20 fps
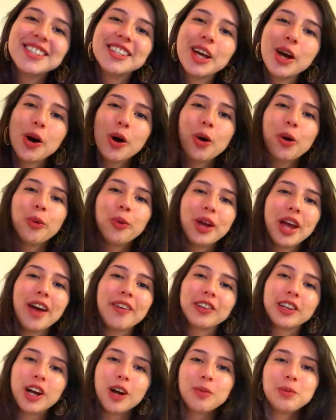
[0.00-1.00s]
so we
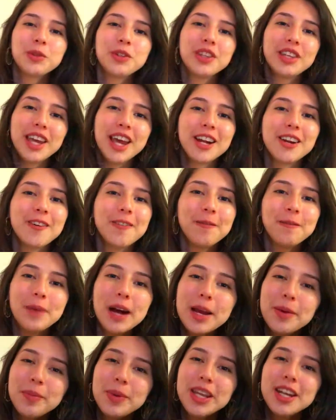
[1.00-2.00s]
have come to the end of
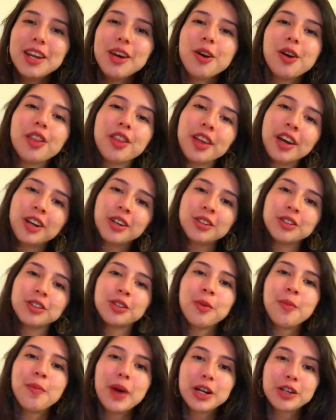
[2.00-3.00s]
my video. Thank you
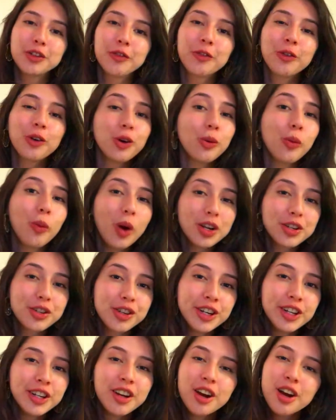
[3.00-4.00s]
so much for
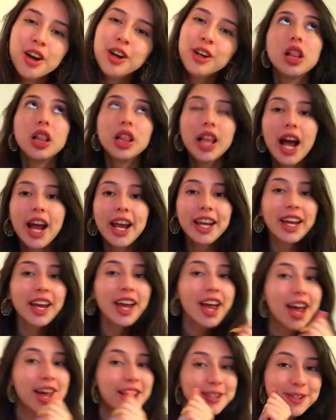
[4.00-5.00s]
watching. Like
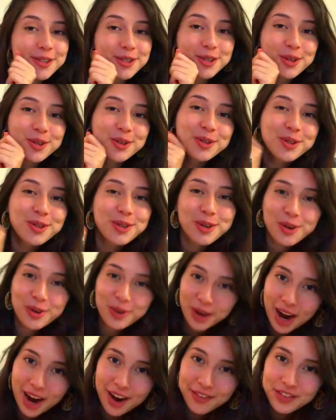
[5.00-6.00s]
and
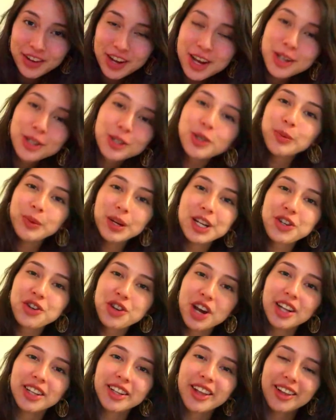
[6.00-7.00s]
subscribe to my
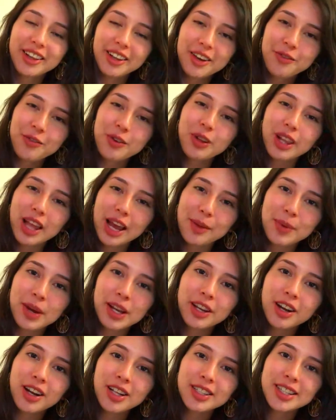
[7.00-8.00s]
channel if you like
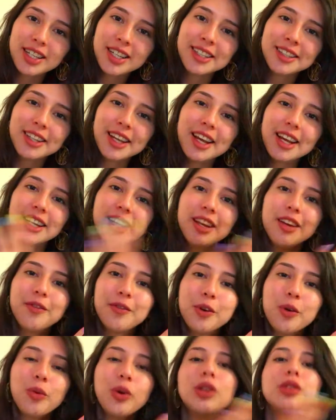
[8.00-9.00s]
my content, and
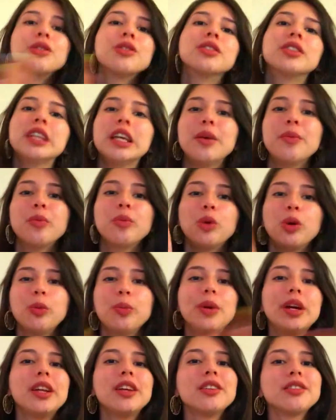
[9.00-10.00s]
if you want to see more
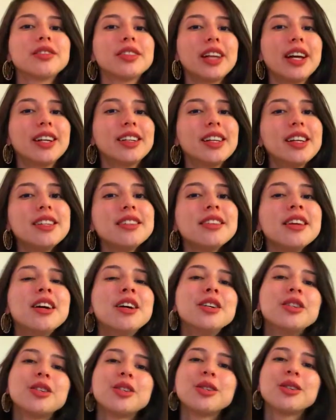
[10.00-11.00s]
videos like this,
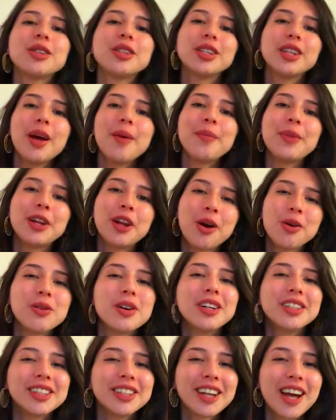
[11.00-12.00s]
just let me know
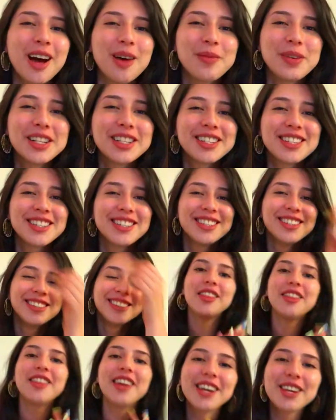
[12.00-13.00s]
on the comments.
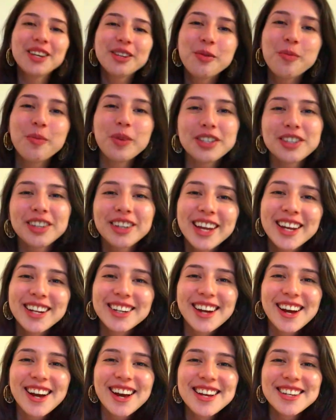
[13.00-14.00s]
Thank you so much
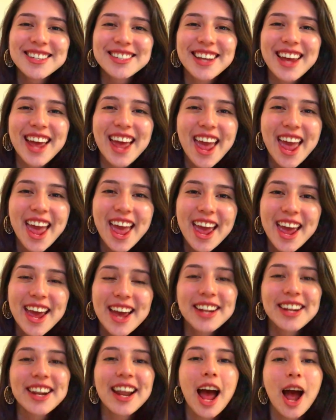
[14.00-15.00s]
again guys,
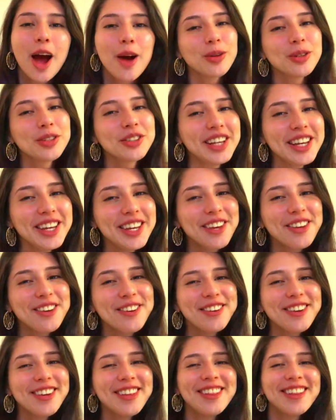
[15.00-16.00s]
and I will see you
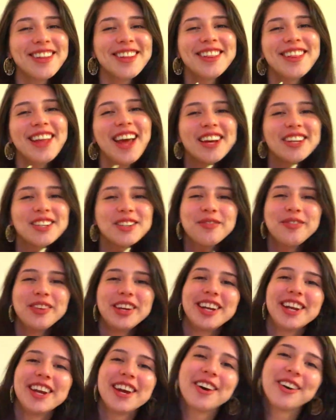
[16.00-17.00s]
in the next
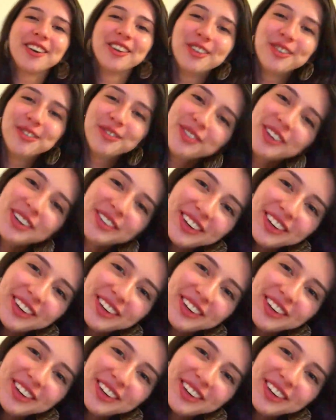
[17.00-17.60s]
video. Bye